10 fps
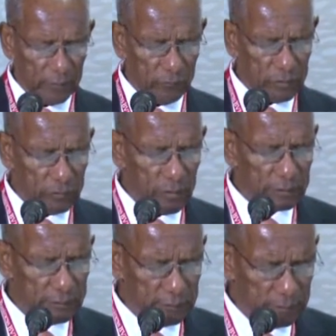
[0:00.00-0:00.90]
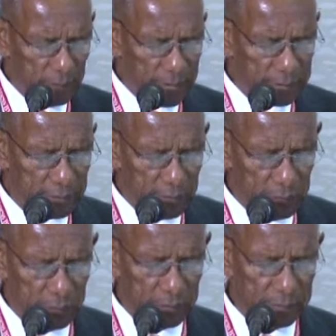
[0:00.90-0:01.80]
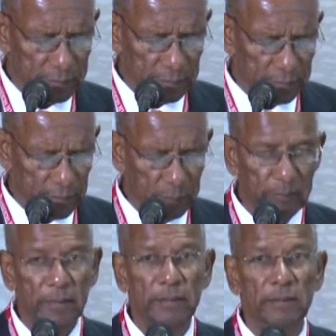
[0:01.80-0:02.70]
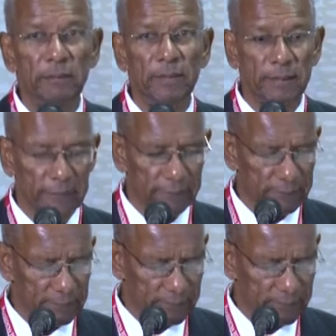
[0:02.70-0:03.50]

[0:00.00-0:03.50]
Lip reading: restructuring the marketing unit, and capability building.